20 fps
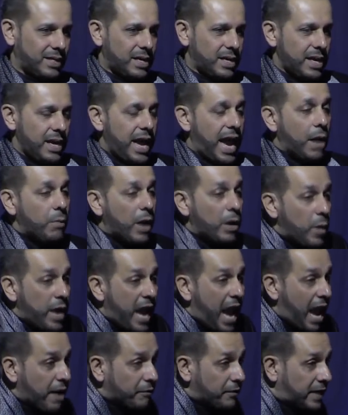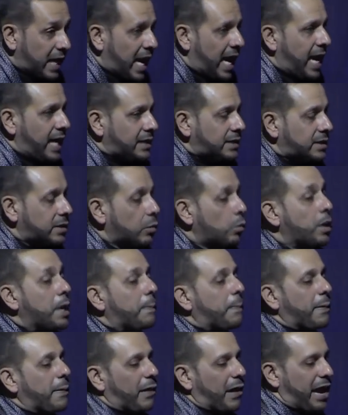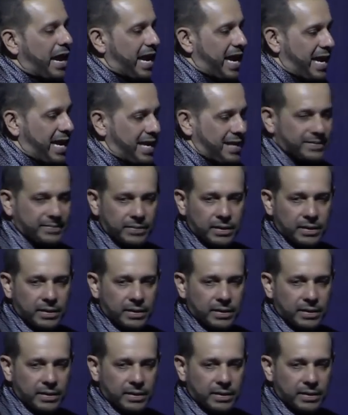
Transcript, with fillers: And when we have that, we pray.